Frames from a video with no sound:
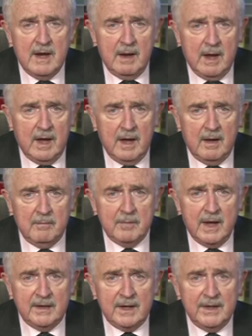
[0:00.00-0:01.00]

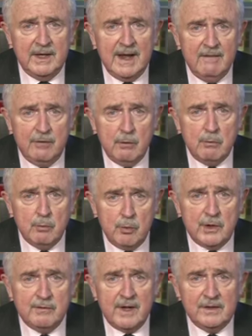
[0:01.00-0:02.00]
And I think everyone
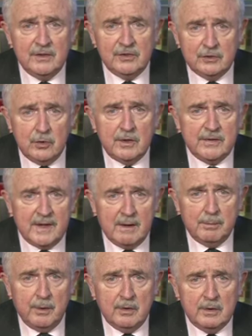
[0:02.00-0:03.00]
would have understood at
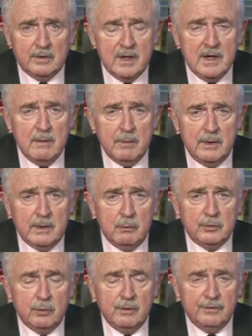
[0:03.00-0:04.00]
that point. But there
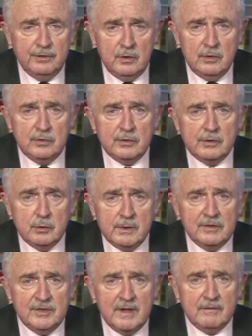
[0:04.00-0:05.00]
was a refusal to
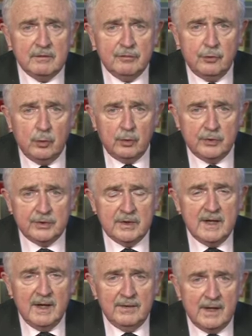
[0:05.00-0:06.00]
accept fault,
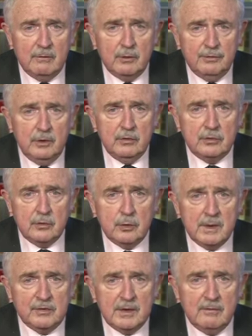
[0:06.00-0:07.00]
and that refusal
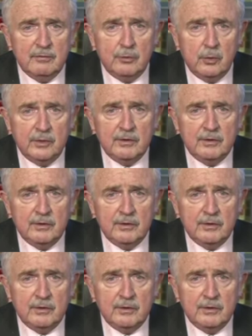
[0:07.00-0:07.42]
to accept fault